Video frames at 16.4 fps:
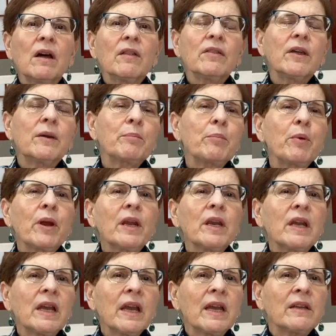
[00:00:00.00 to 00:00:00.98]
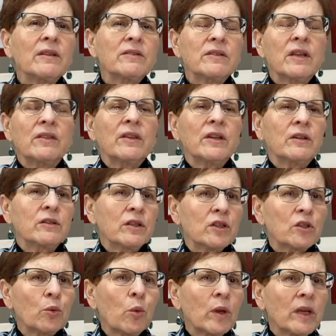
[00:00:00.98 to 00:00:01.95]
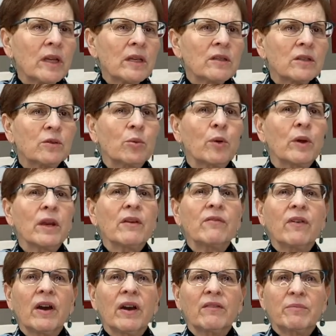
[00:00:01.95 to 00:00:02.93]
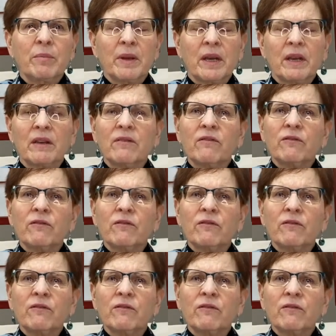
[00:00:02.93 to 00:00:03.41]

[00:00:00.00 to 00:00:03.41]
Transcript: that predicates that there's a 20 to 25 minute